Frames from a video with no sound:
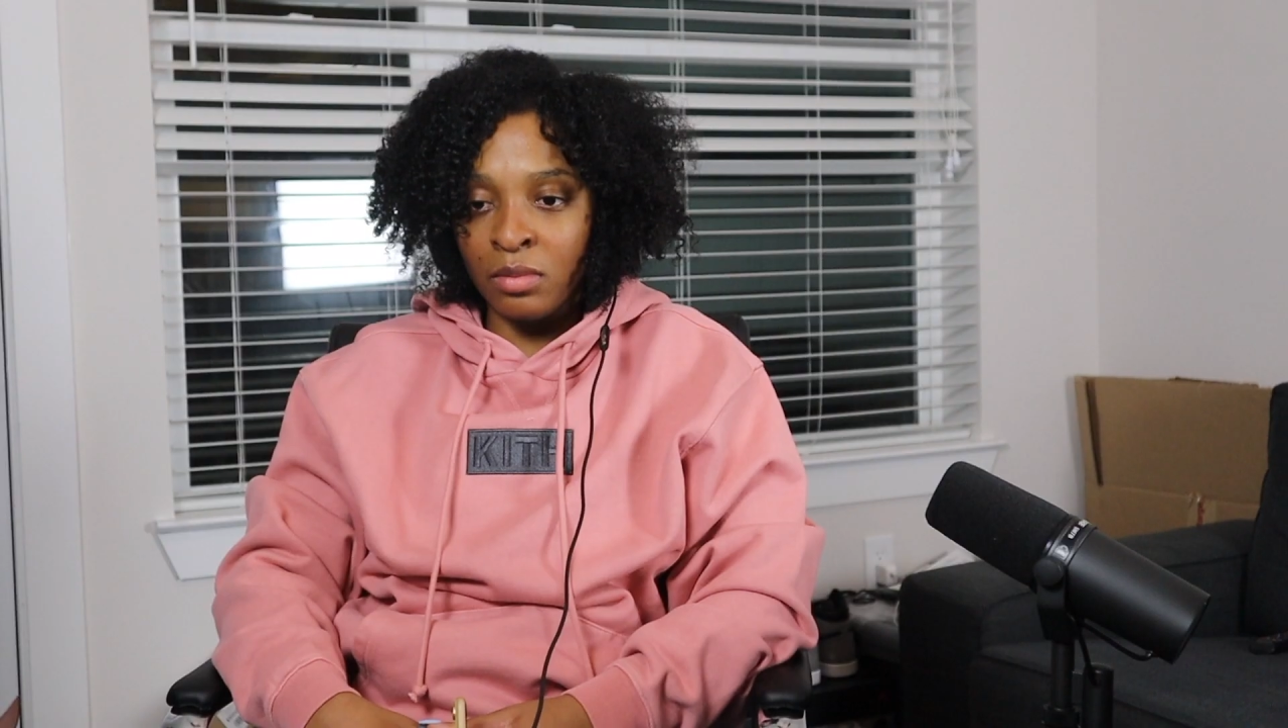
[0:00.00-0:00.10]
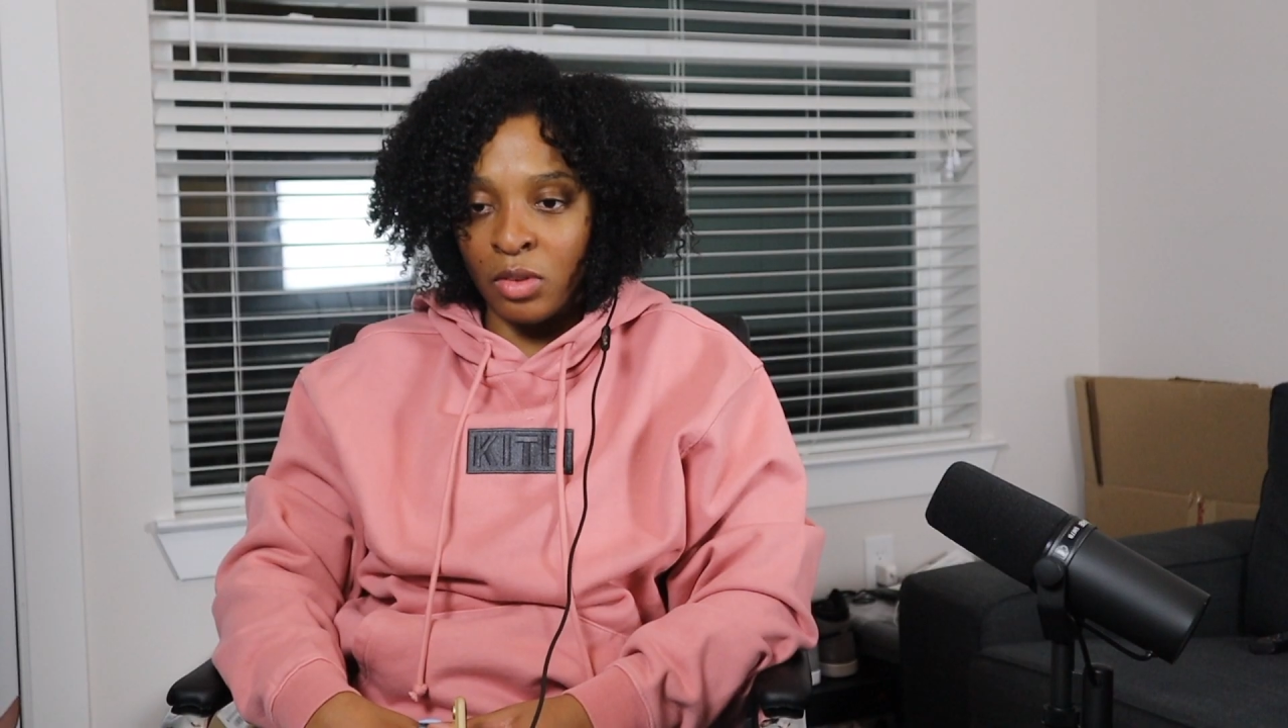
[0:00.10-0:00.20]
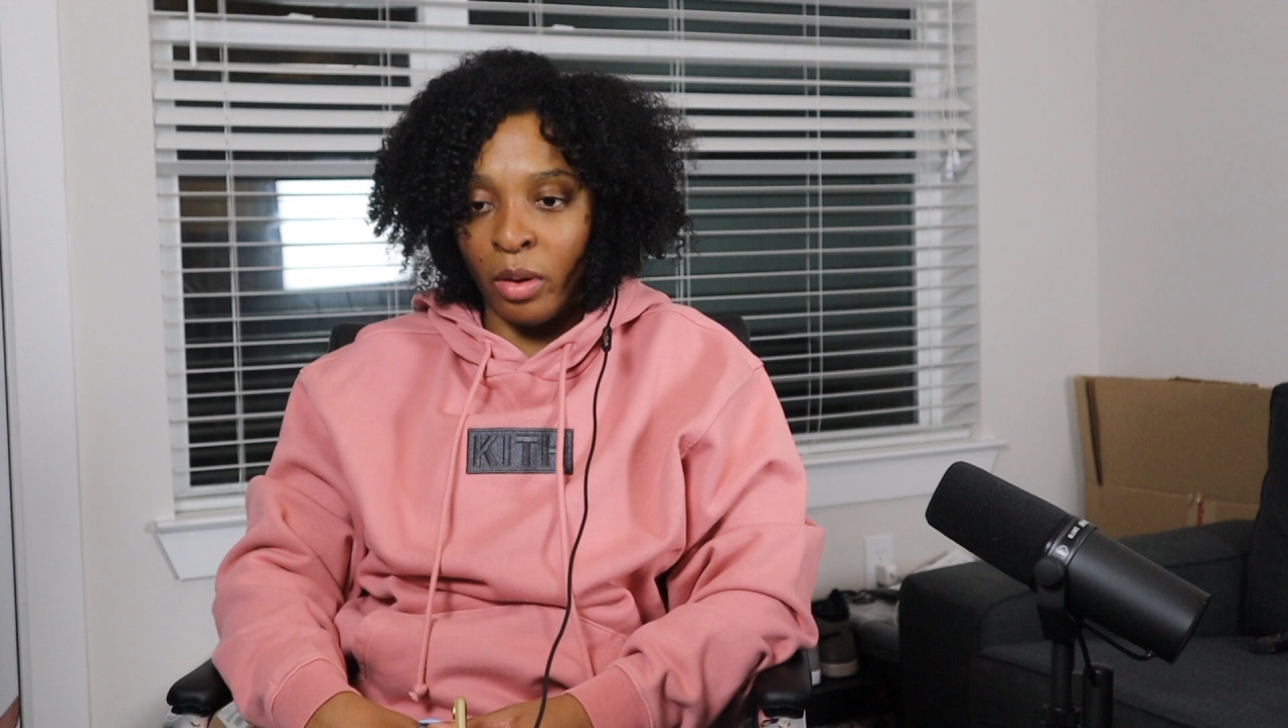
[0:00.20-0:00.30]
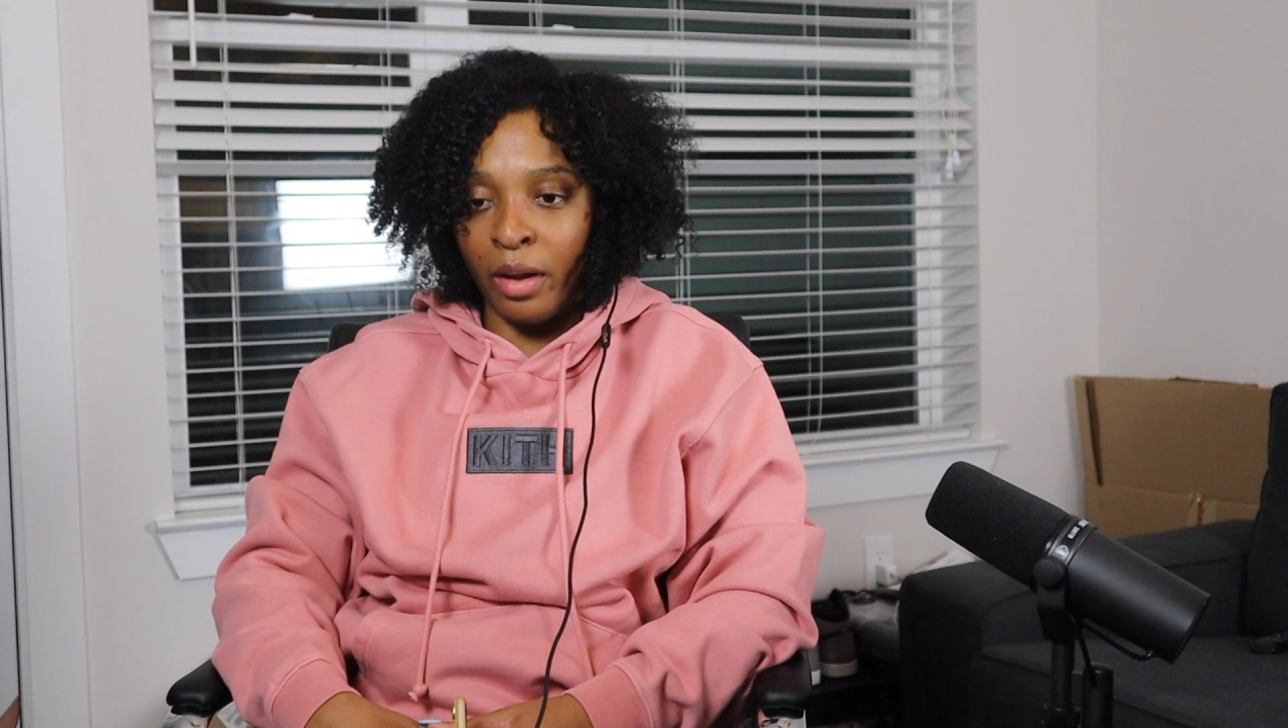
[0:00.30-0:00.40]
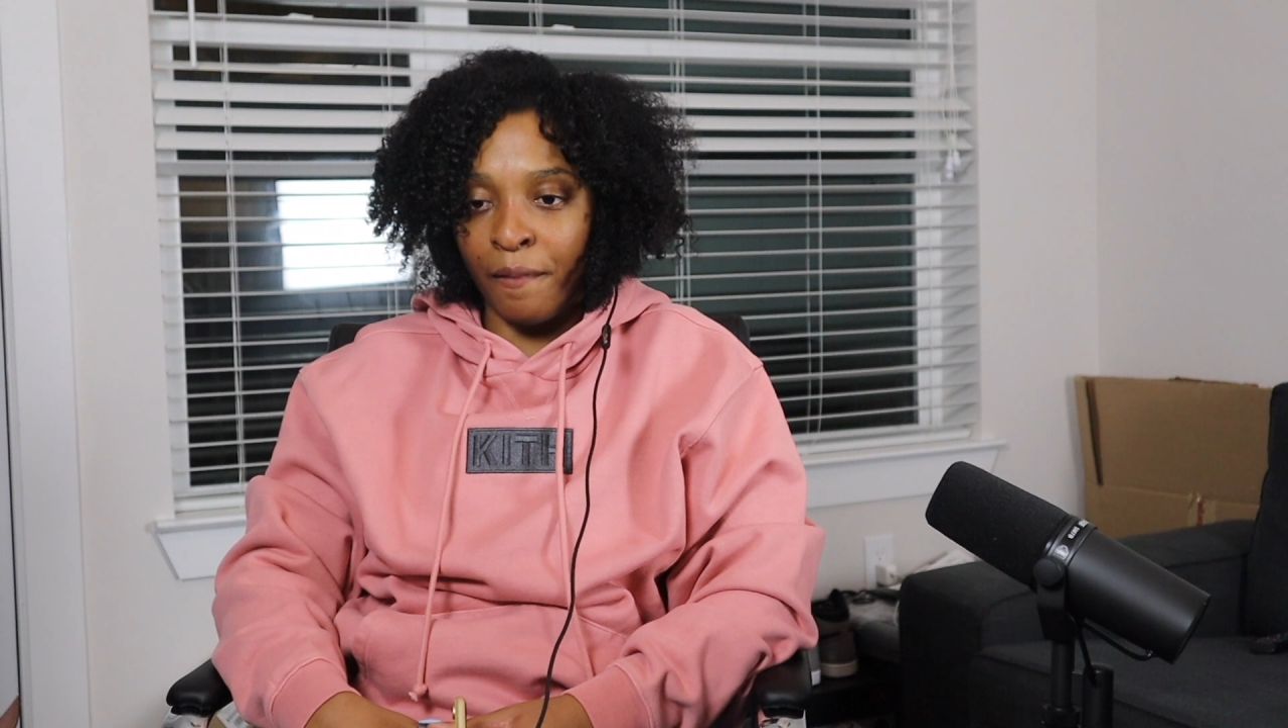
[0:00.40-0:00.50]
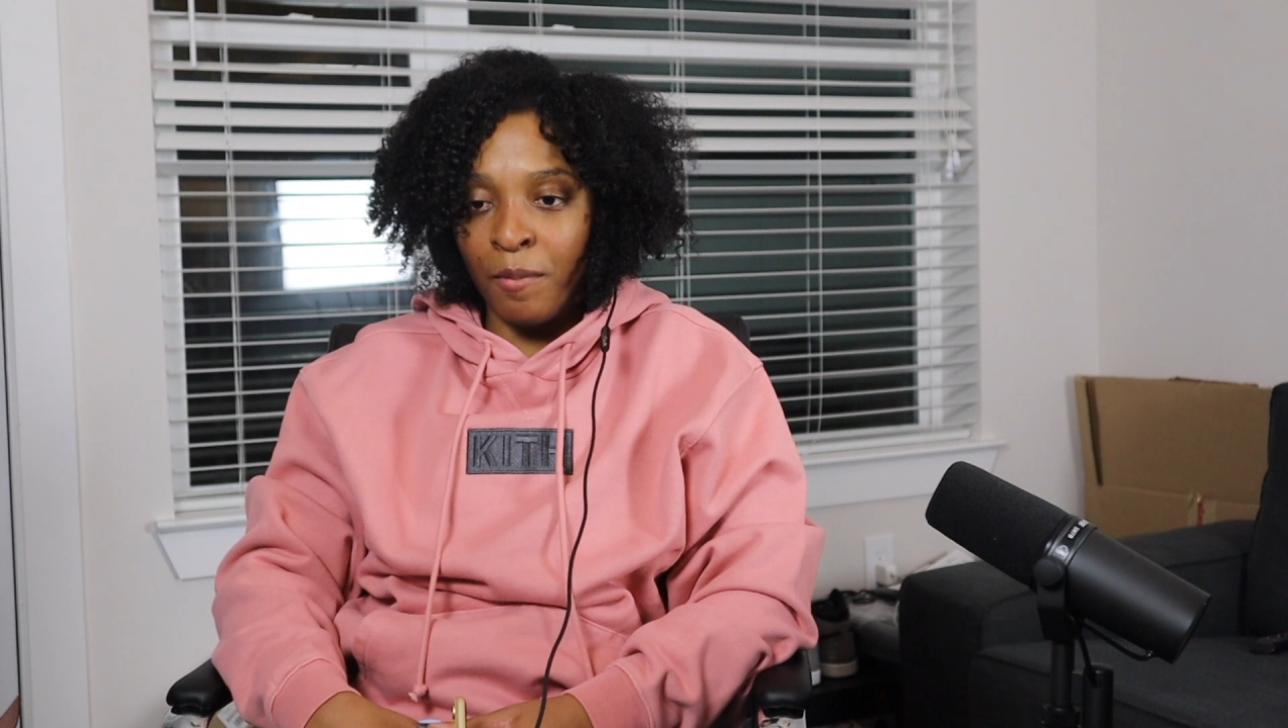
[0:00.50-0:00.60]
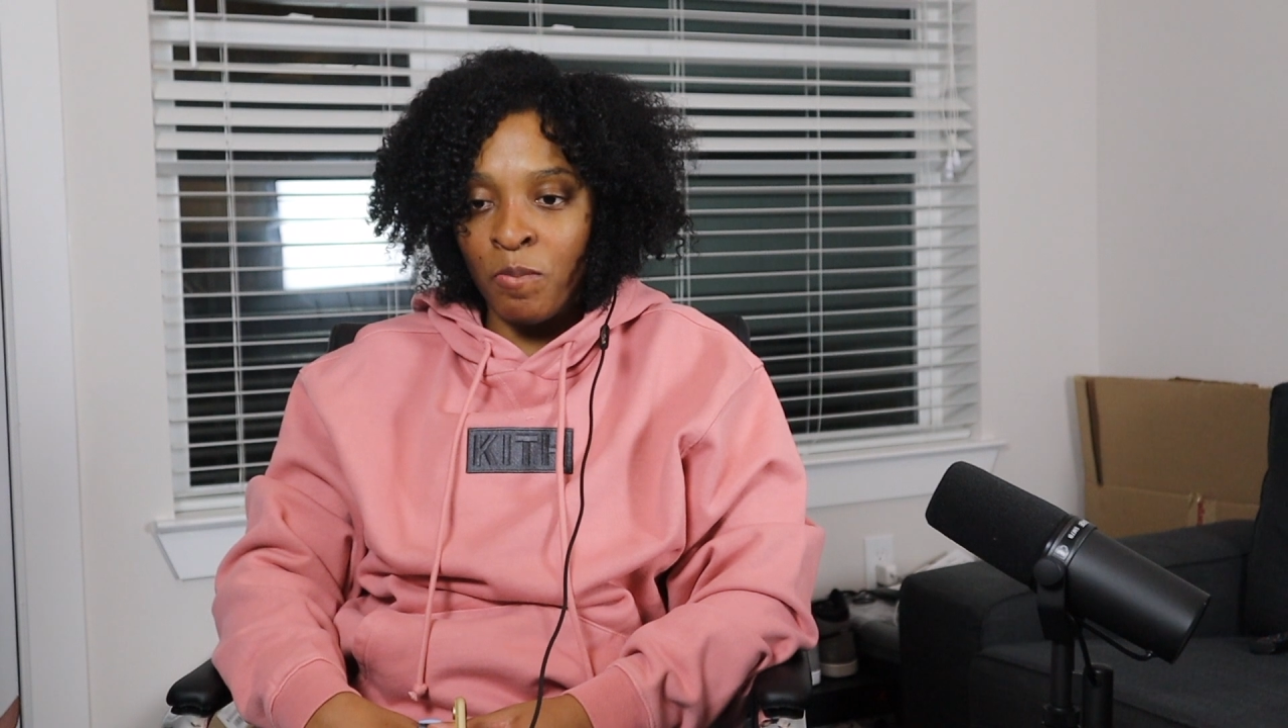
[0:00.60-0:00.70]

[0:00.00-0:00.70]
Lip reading: Right.